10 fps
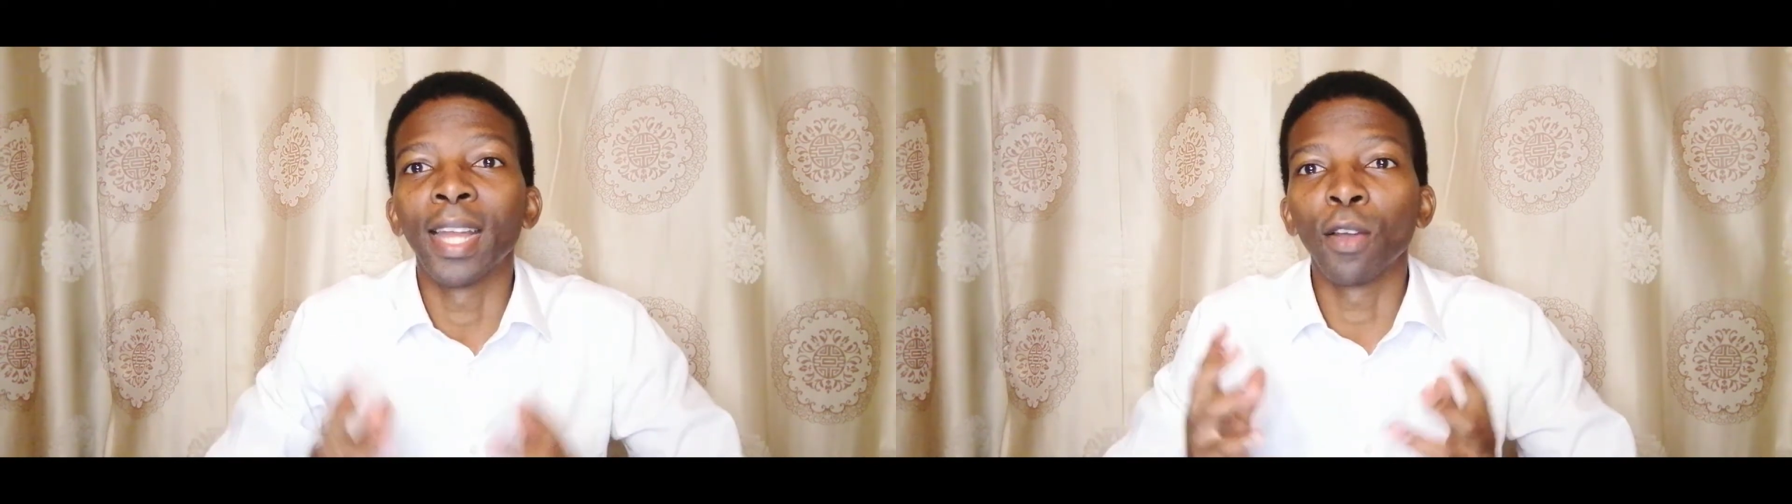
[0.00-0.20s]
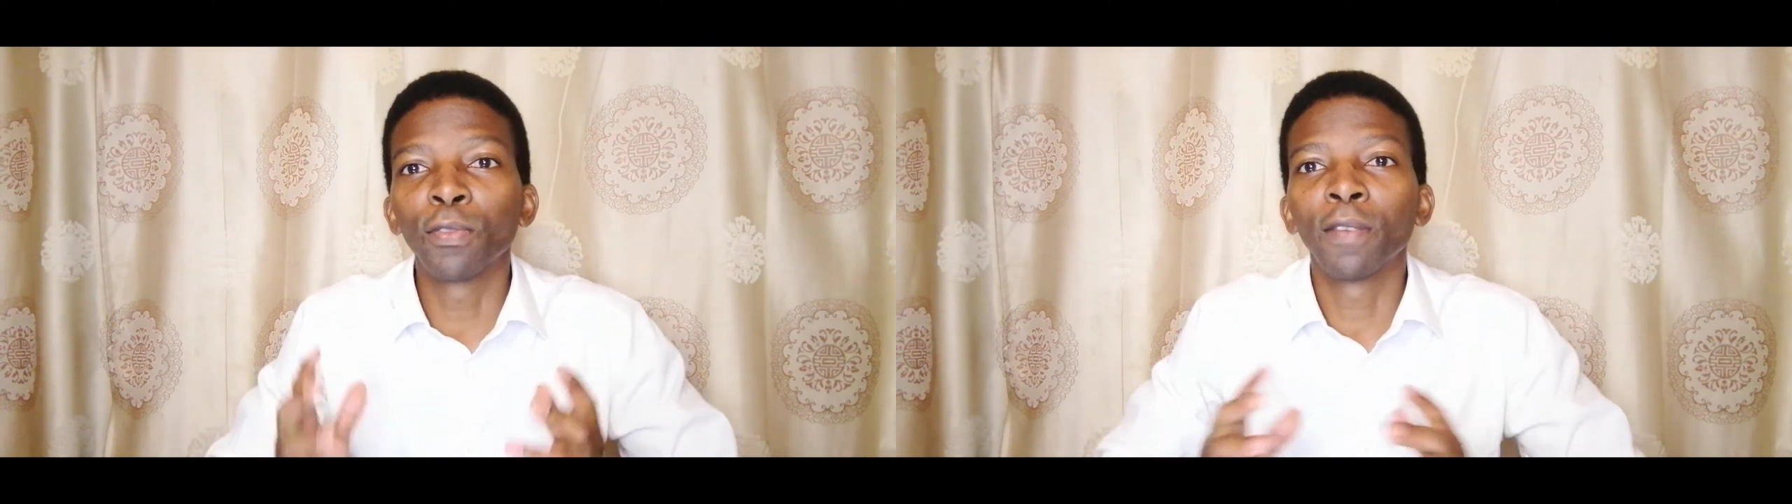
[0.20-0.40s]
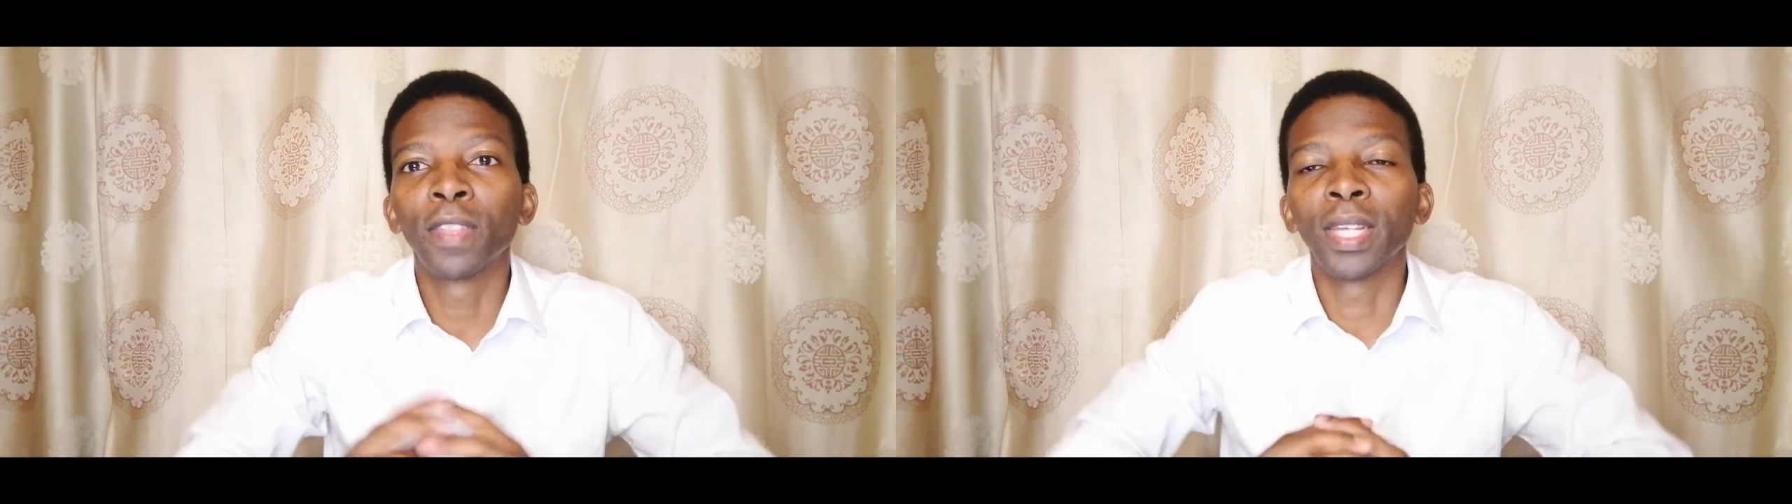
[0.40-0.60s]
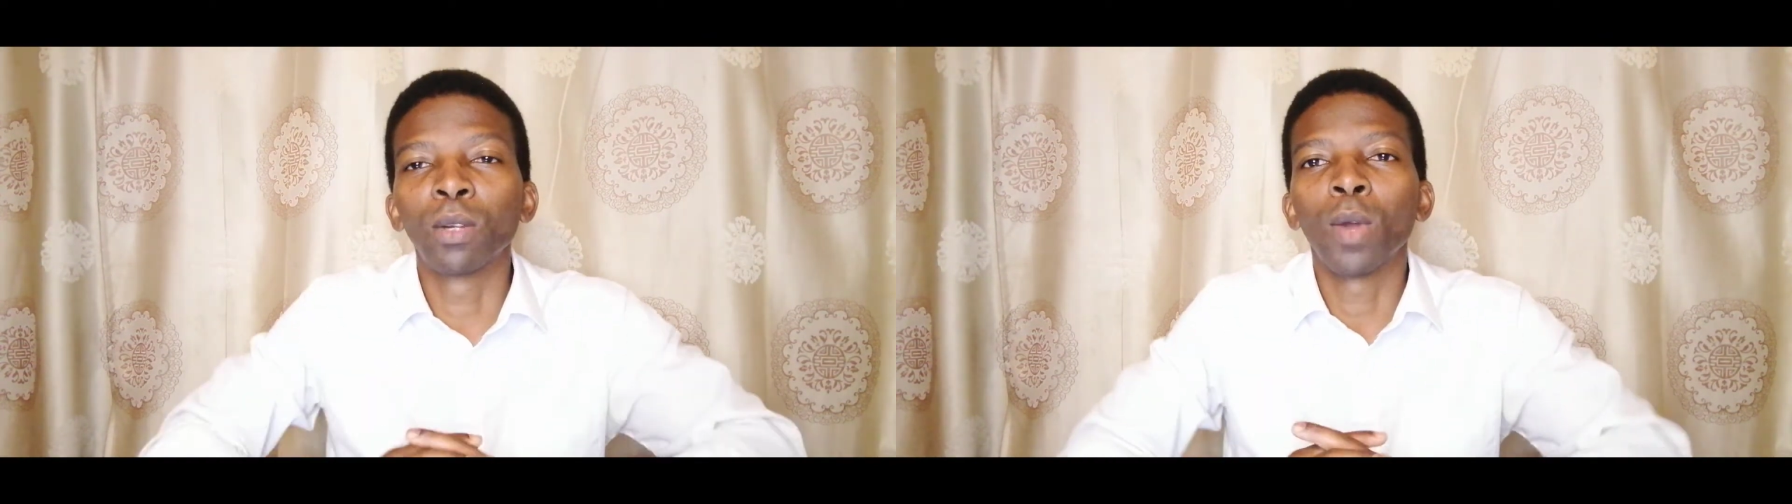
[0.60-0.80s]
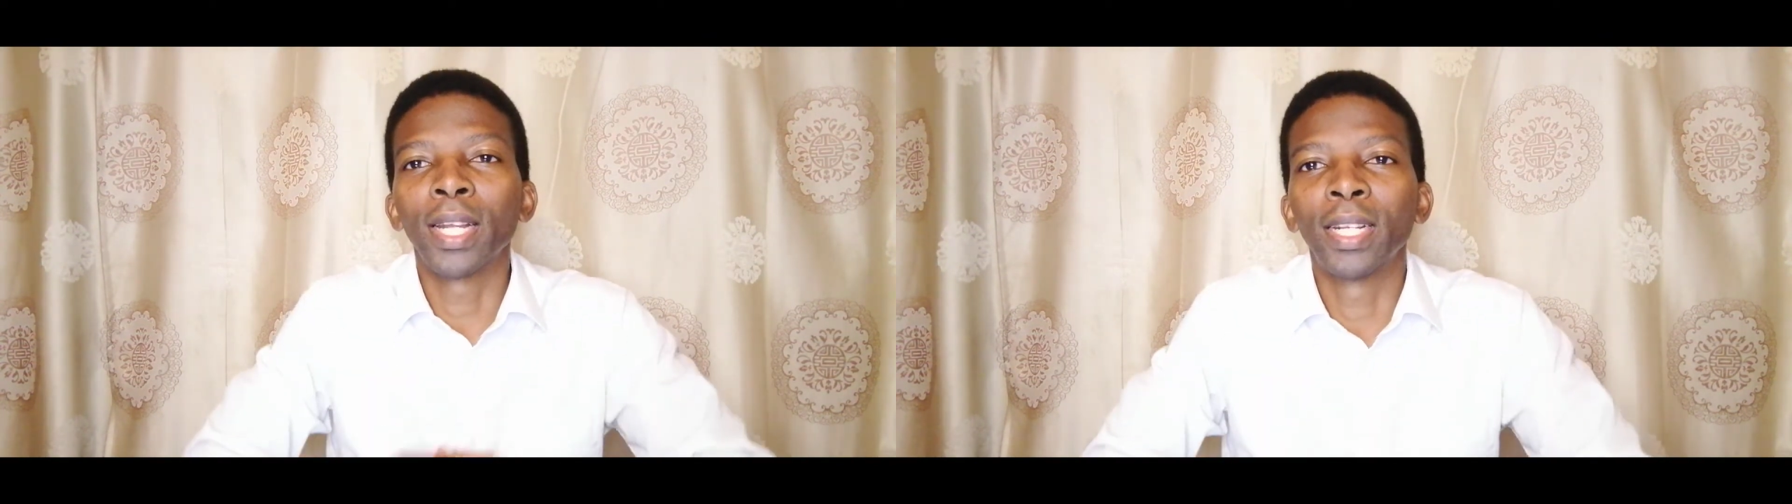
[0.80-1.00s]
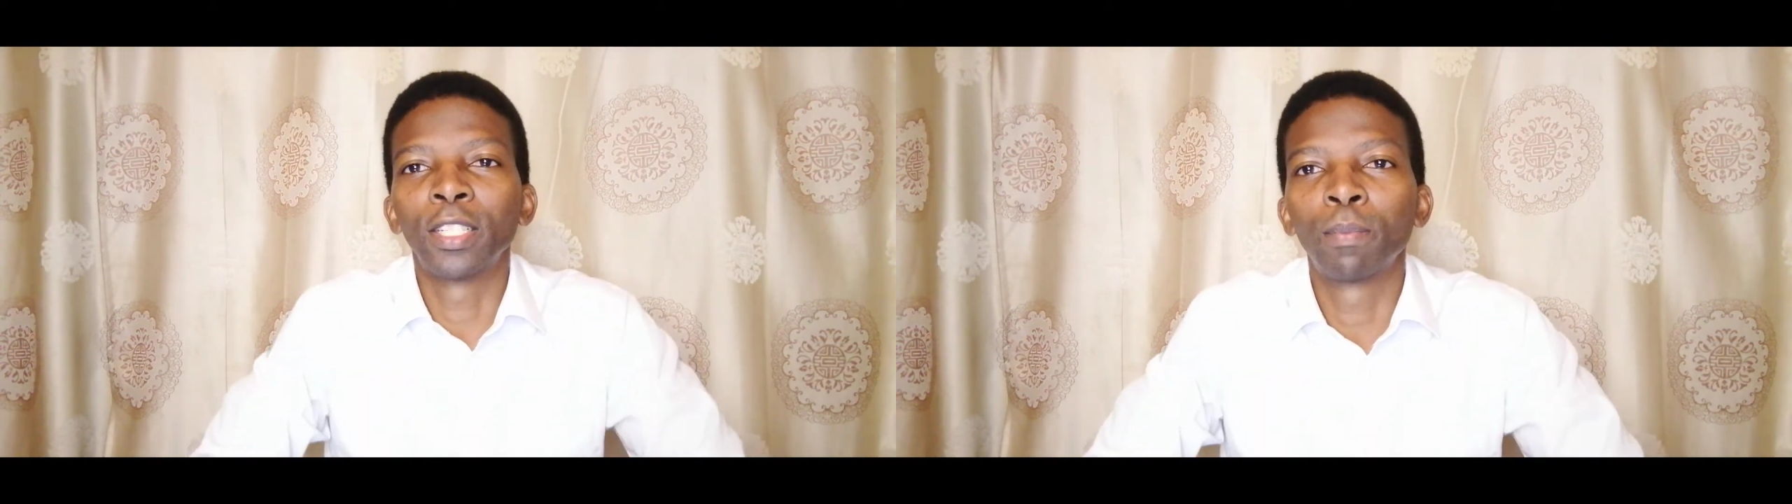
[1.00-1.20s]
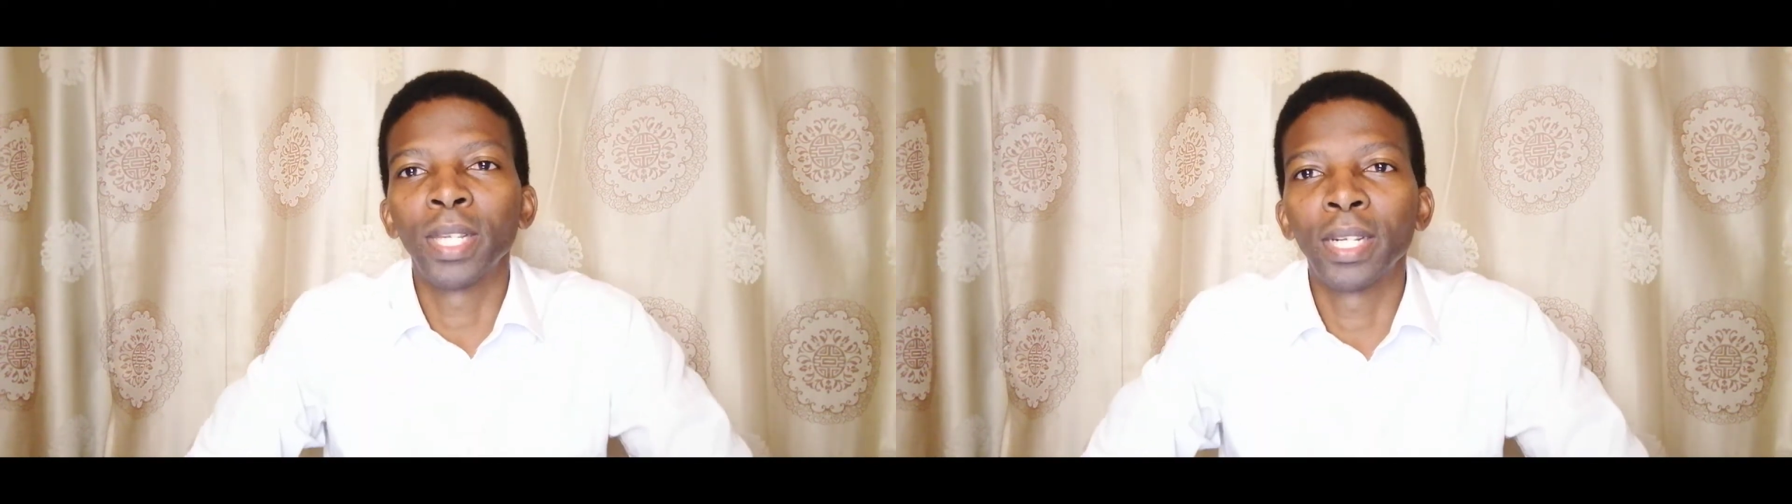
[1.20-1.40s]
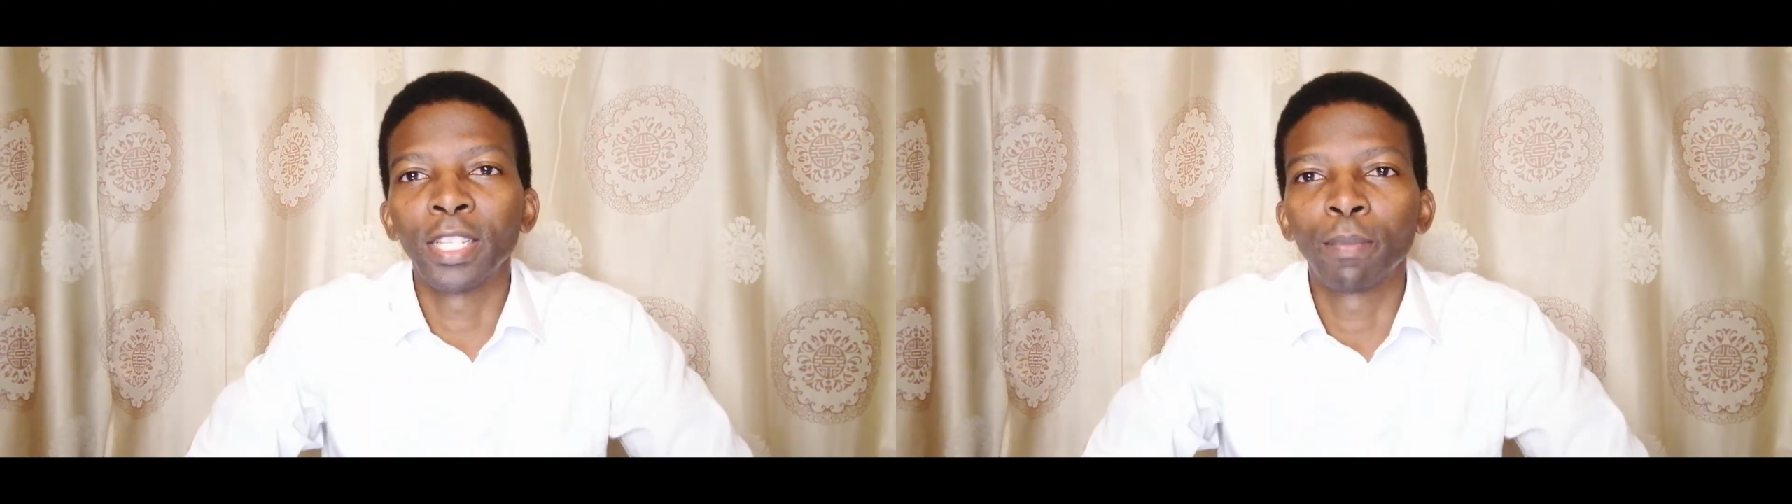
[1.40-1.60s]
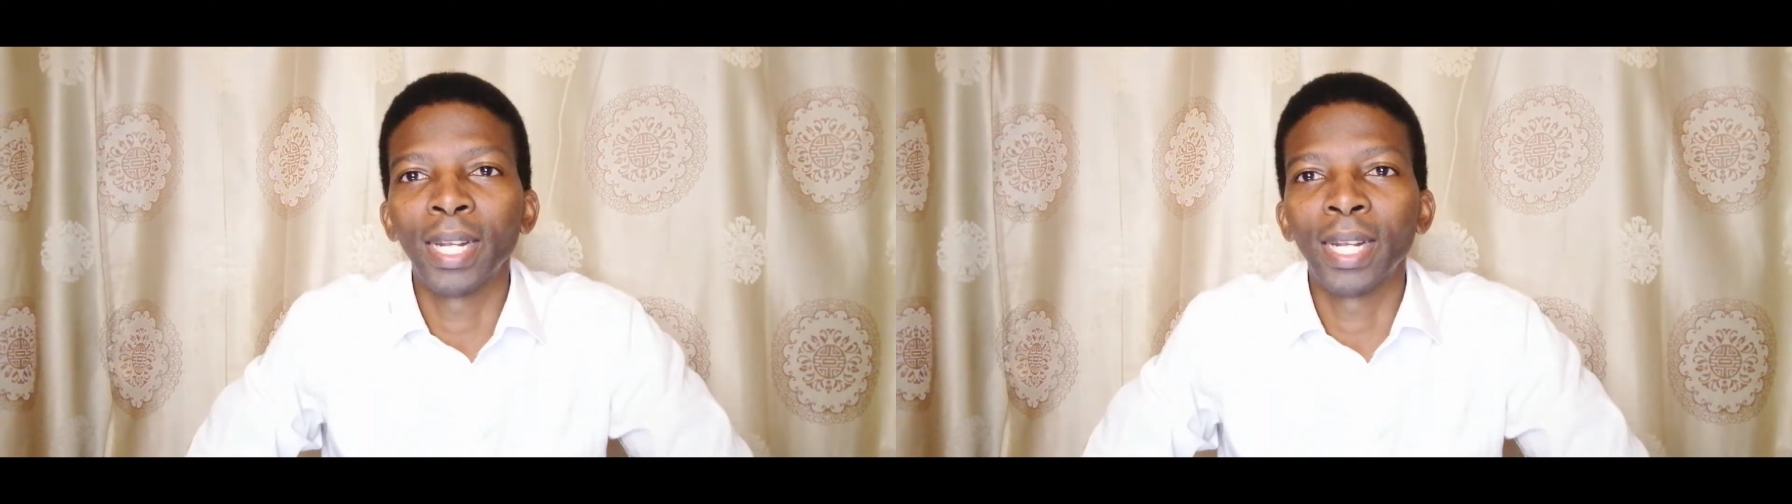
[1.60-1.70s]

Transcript: Now, if you have the required experience